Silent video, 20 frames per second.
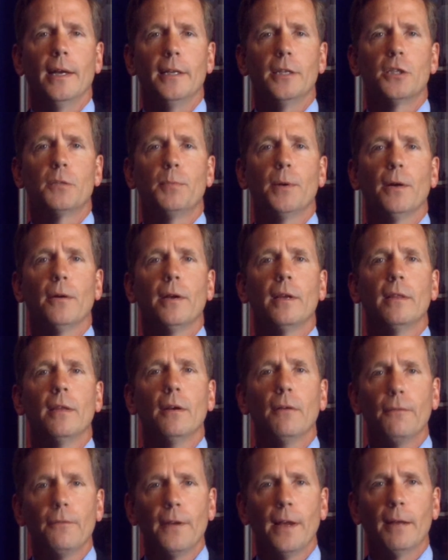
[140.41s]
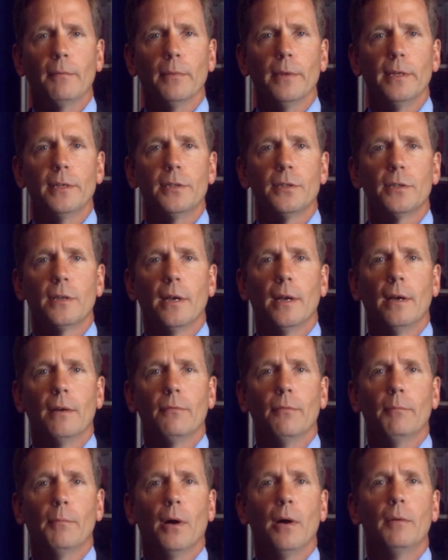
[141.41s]
and sparing their families
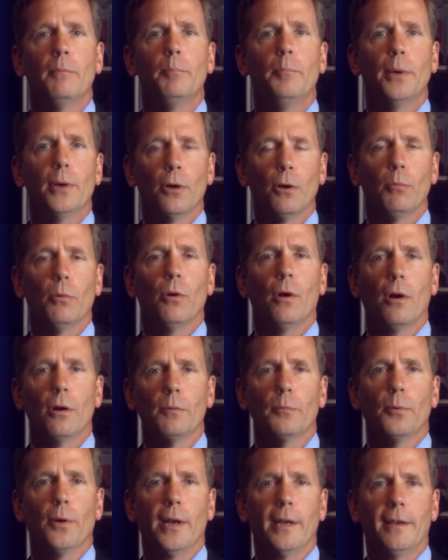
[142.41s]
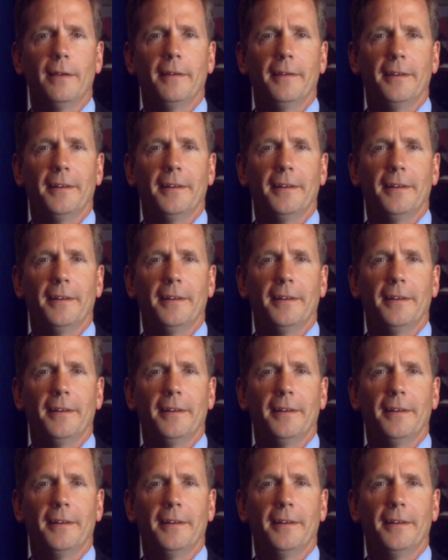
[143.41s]
from unbearable heartbreak.